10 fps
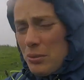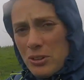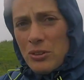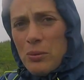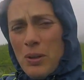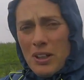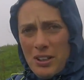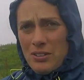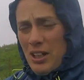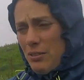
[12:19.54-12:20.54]
was going to walk
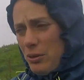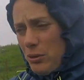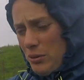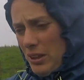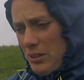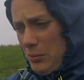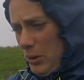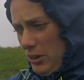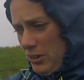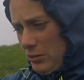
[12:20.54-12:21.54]
out that roadway in the
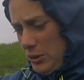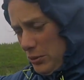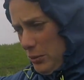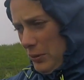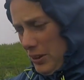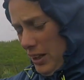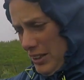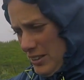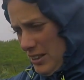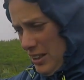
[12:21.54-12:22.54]
morning, which would have been
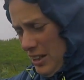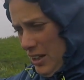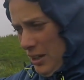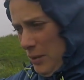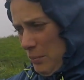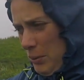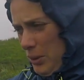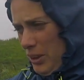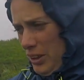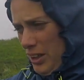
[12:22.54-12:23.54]
nice,
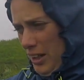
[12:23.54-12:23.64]
but